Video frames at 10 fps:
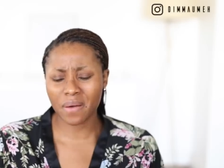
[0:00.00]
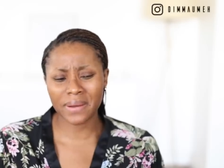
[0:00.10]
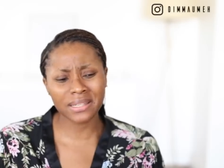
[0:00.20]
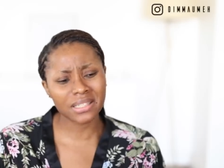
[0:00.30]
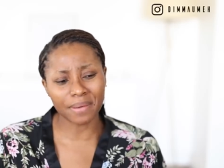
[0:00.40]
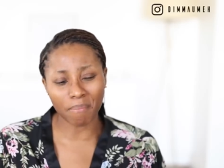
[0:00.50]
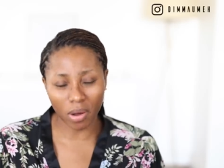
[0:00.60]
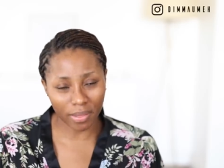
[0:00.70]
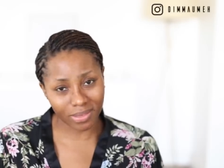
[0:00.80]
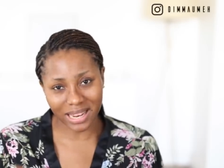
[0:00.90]
I went a
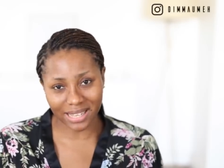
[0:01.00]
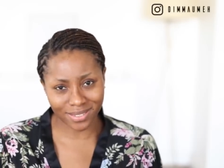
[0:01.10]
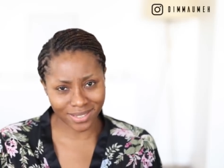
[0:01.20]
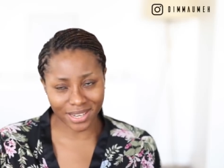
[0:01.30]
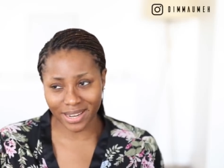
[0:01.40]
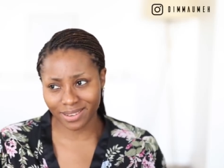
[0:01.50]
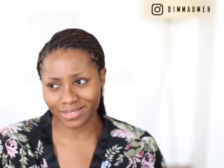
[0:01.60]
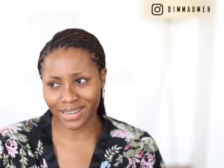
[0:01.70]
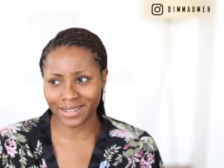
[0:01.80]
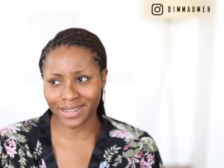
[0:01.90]
month last
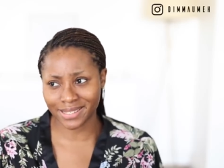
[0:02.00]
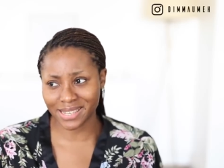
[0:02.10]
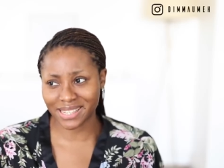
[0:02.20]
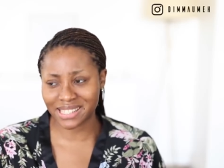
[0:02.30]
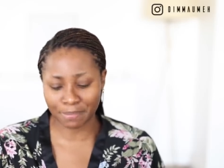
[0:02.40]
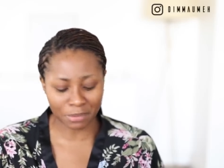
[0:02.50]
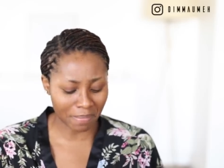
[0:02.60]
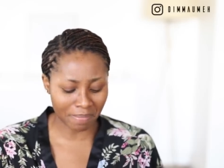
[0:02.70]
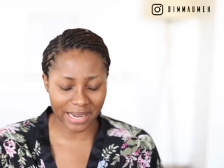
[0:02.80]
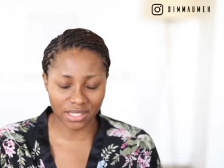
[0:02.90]
year, like I said,
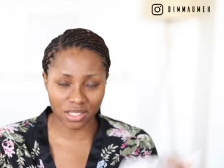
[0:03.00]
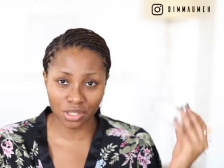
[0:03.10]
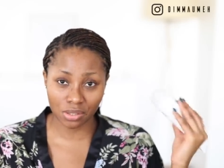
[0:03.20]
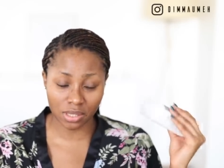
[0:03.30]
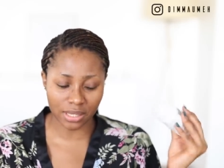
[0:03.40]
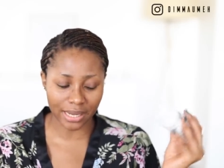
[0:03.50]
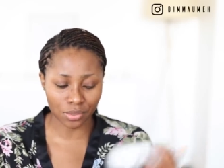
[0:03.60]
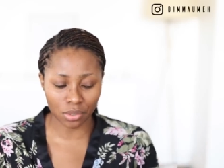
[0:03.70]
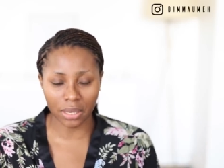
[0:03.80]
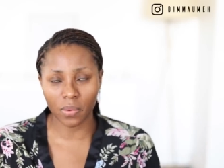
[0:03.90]
September, I didn't use this
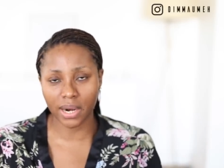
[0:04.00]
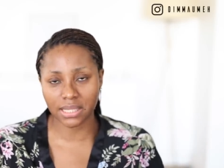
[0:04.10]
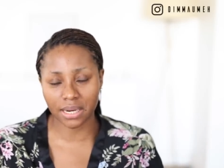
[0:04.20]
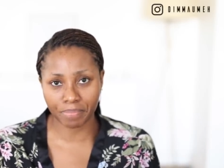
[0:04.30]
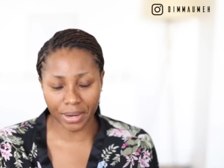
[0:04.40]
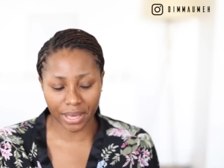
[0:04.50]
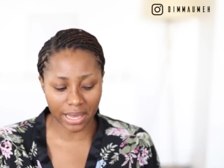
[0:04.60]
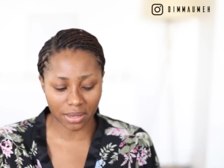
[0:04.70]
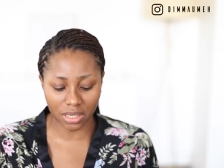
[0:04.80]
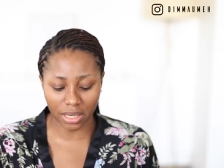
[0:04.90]
at all. And when I started breaking
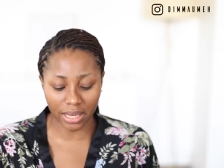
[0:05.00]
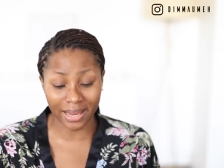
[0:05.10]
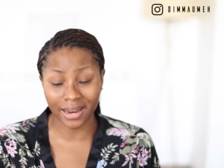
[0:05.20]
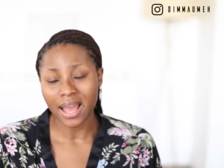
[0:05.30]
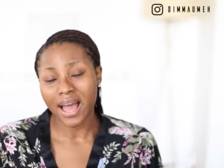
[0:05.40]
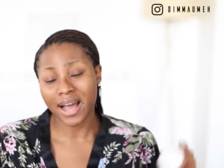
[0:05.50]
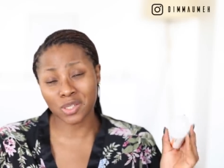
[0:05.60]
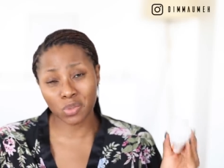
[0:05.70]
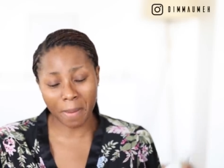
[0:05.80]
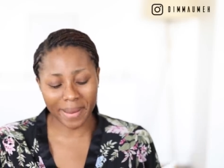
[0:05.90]
out again, I
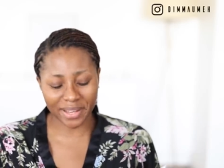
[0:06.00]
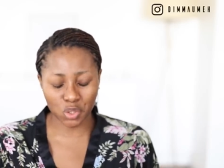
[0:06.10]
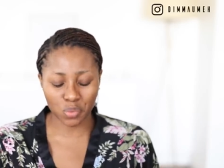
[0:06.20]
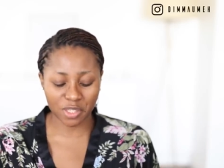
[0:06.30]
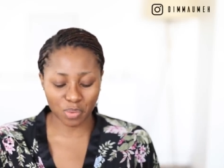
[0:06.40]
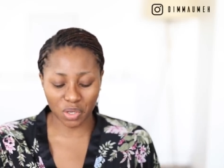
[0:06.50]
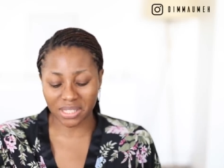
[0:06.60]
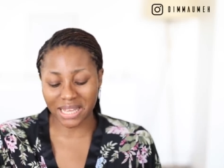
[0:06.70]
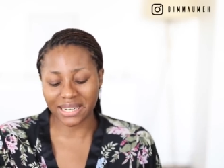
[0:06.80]
just went back to it because